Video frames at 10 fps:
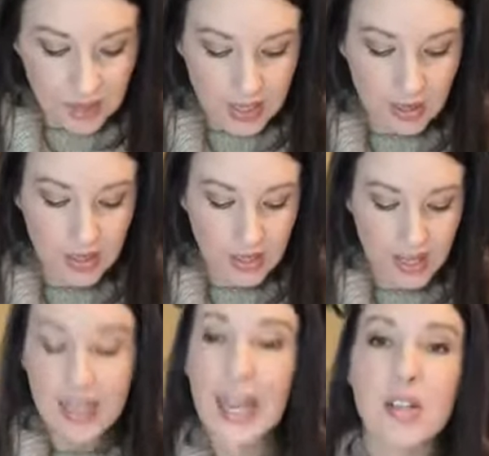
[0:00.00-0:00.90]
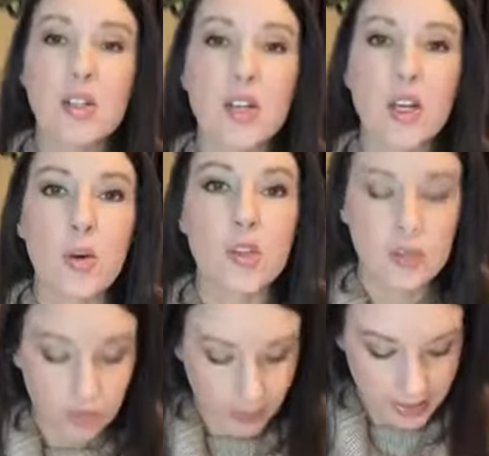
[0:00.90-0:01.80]
here's the, it answered that question
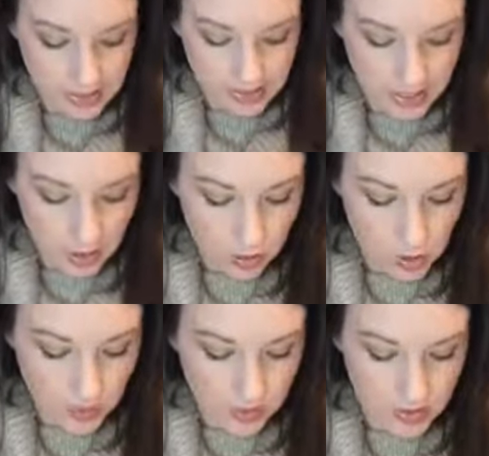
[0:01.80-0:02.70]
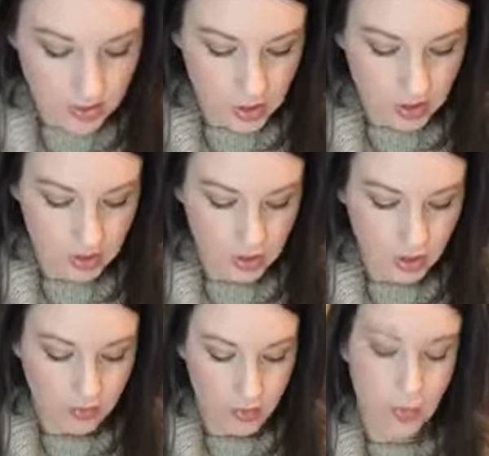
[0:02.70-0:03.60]
for me. It says, "He who dwells in the shelter
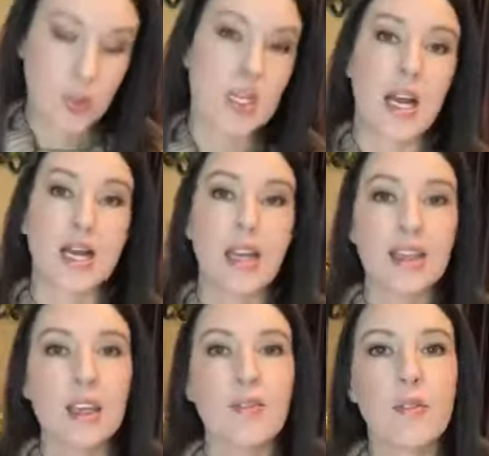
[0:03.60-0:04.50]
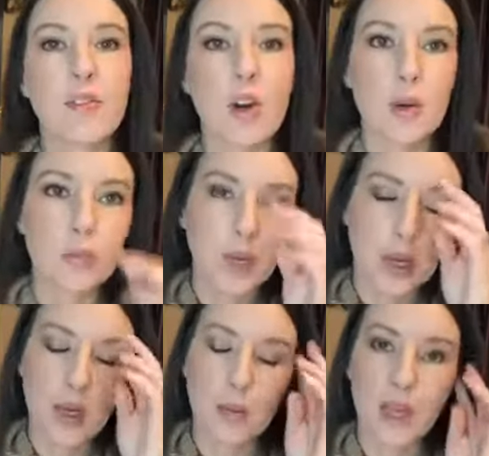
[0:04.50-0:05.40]
of the Most High." I think from
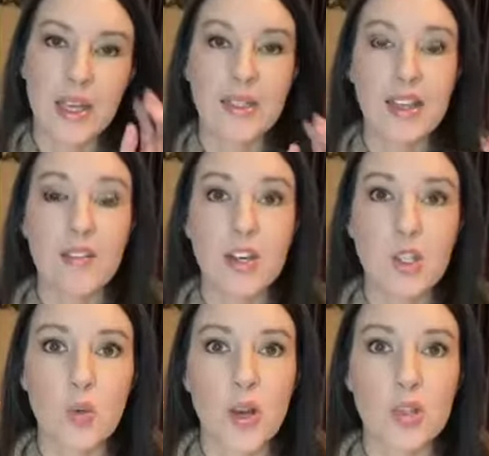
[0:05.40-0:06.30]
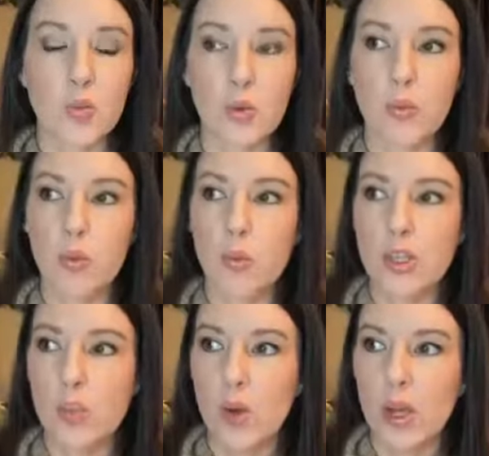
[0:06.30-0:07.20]
um, like salvation wise, when, when we
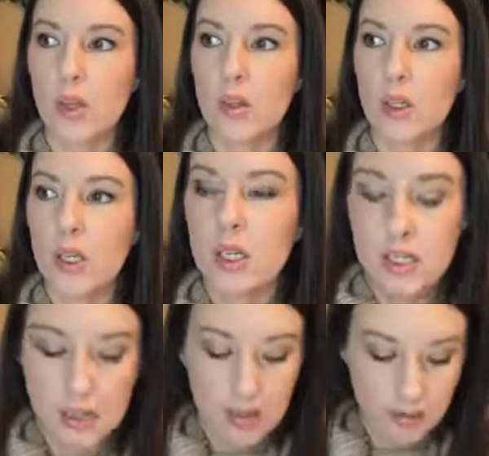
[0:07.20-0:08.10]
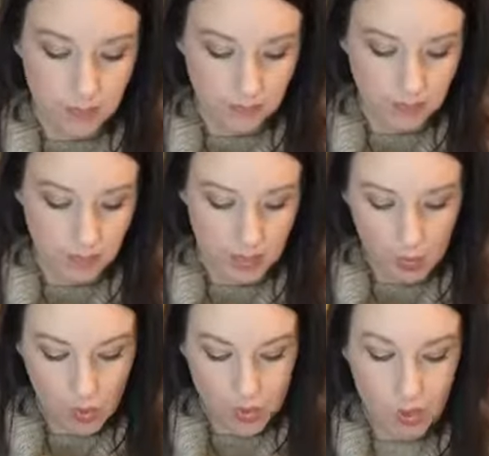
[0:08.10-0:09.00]
dwell, um,
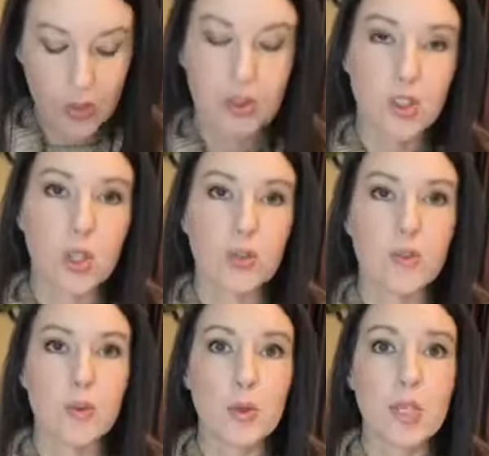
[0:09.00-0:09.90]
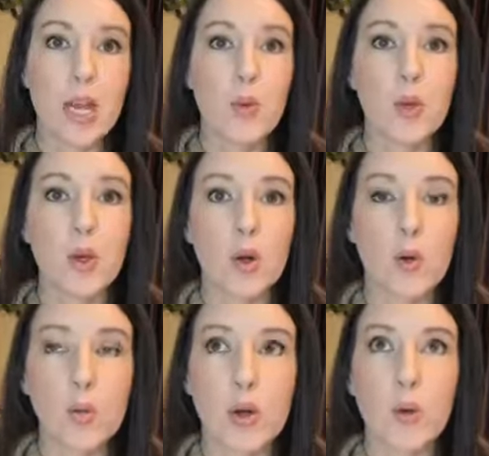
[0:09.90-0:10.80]
when we dwell in the shelter of the Most High, we are
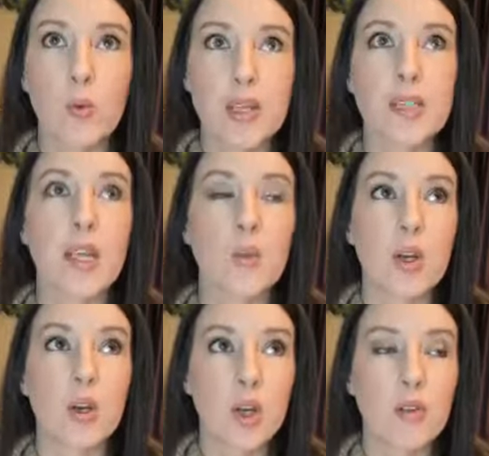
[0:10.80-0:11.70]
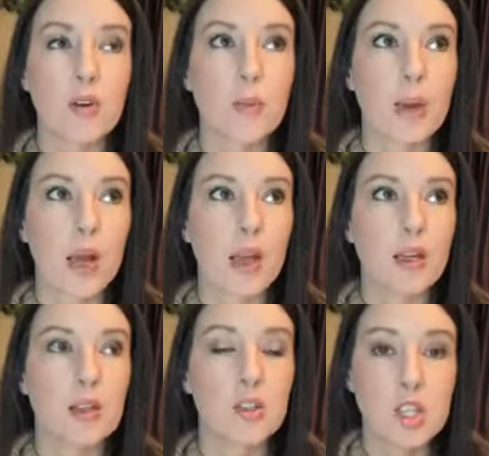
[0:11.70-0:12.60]
we are resting and we are covered by
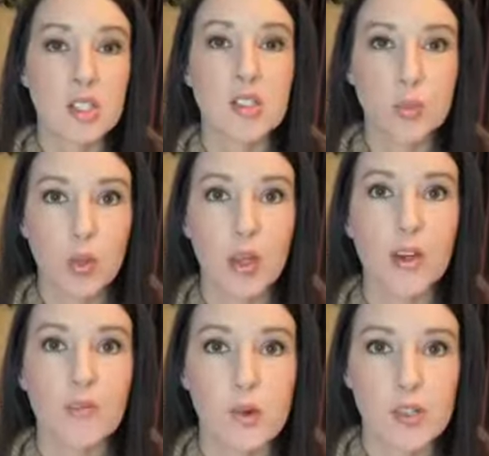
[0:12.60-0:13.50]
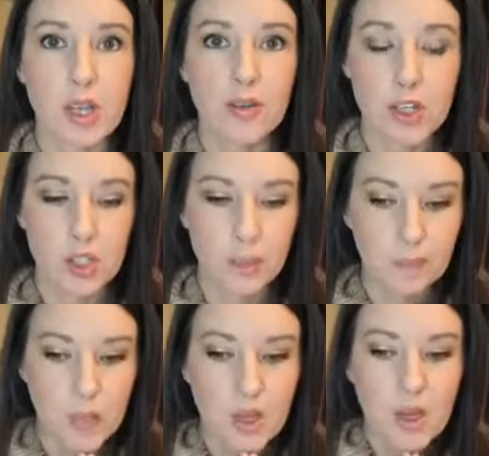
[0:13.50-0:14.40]
Jesus's blood for salvation.
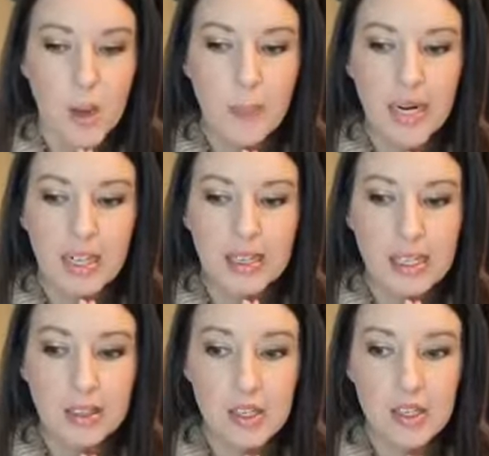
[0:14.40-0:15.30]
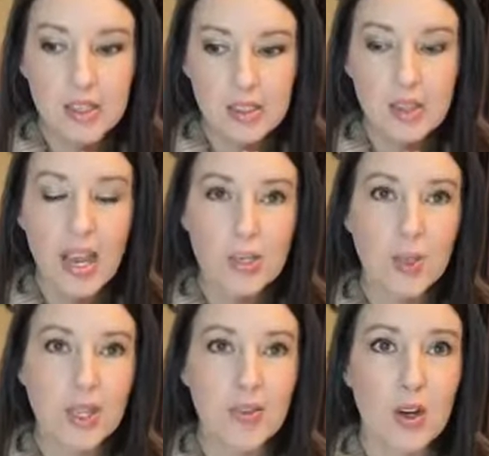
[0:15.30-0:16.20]
But I think there is, as we
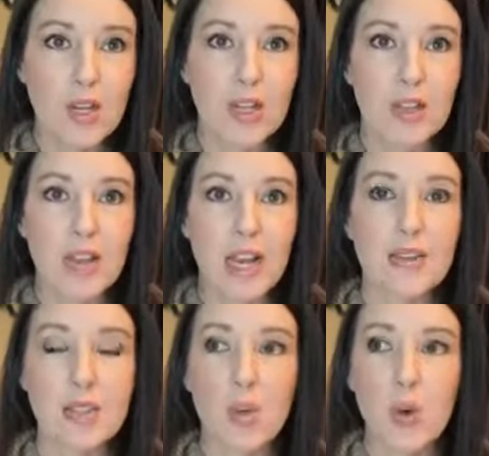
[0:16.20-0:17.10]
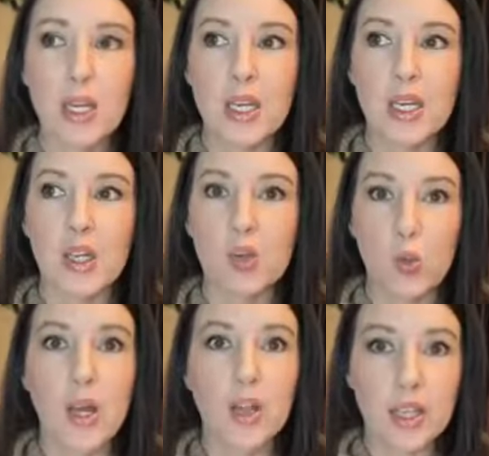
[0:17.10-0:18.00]
live our daily lives, we can
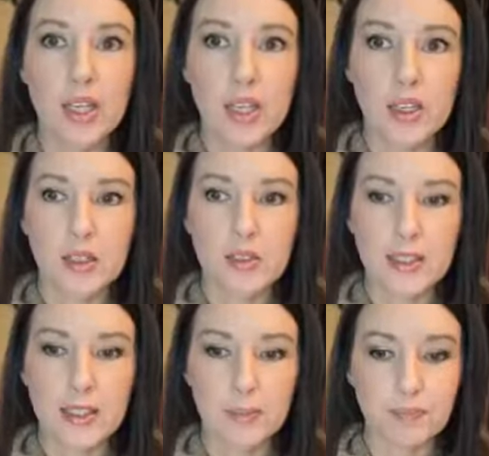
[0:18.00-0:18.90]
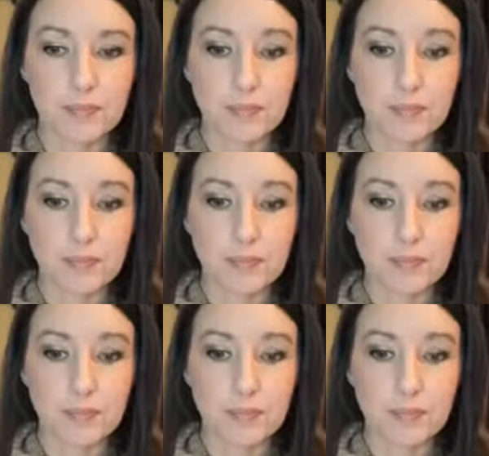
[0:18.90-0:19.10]
dwell in um,